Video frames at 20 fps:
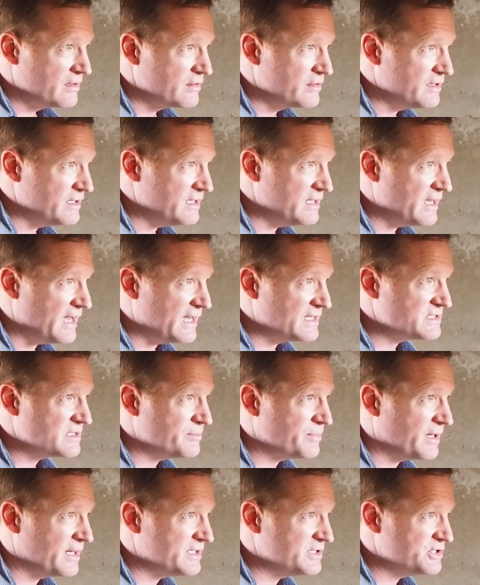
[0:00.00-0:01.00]
the
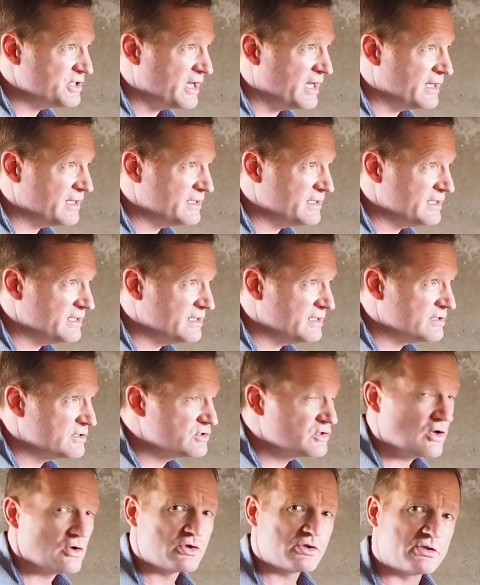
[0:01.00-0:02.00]
Azerbaijani
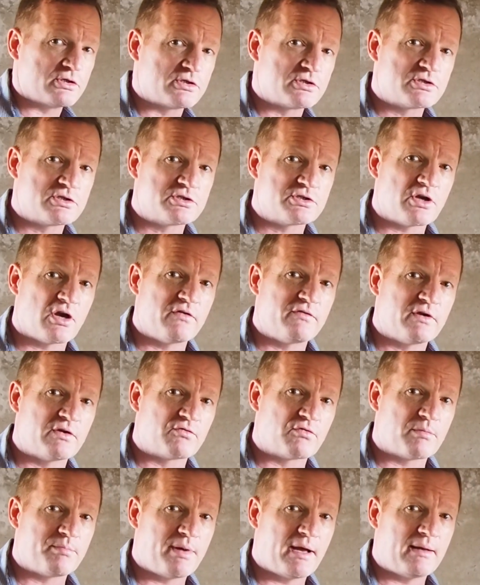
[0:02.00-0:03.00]
Socialist
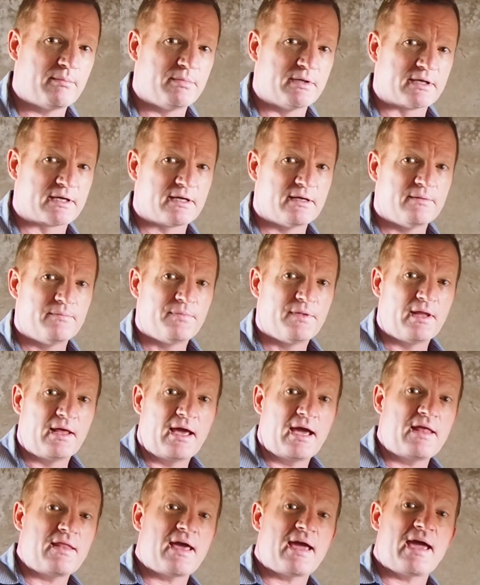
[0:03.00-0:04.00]
Soviet Republic.
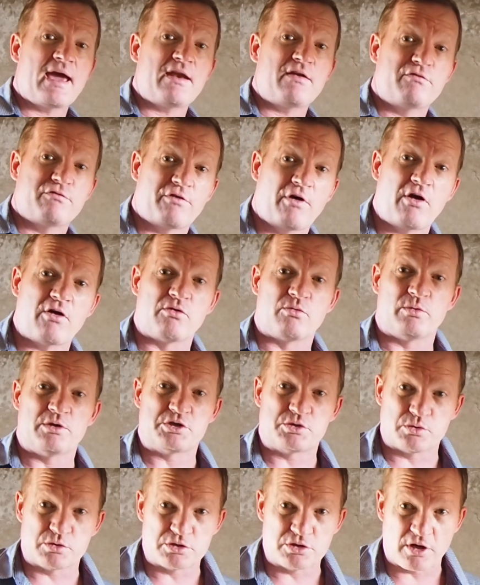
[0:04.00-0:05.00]
And they had a vote
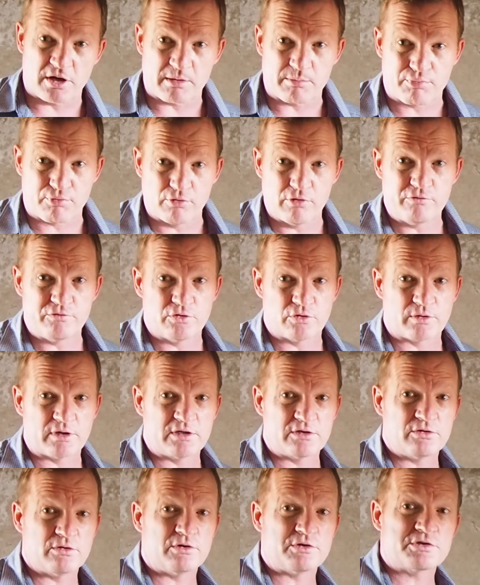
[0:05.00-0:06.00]
which was not approved or
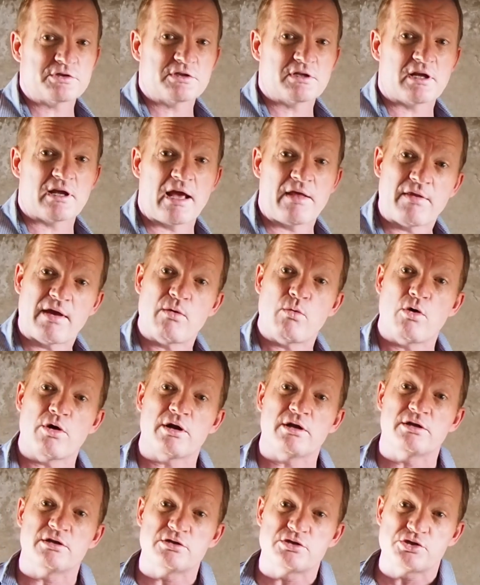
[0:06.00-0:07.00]
endorsed, and they
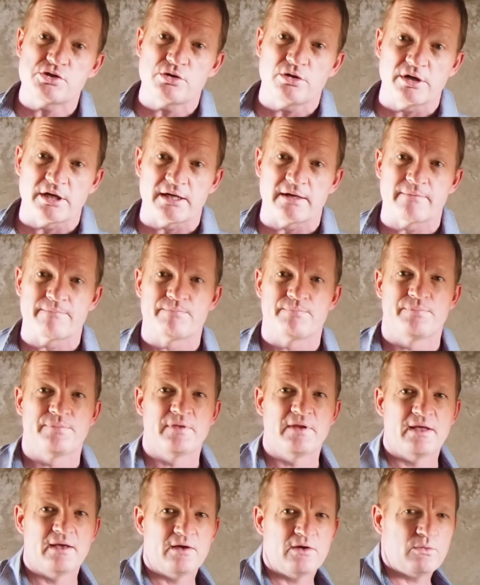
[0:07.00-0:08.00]
wanted to join
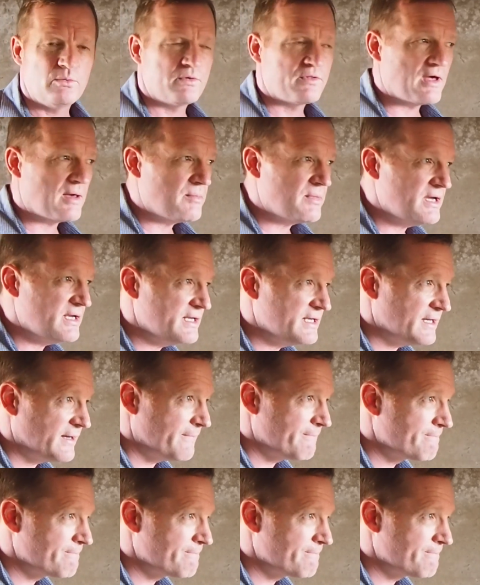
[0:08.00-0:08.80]
with Armenia.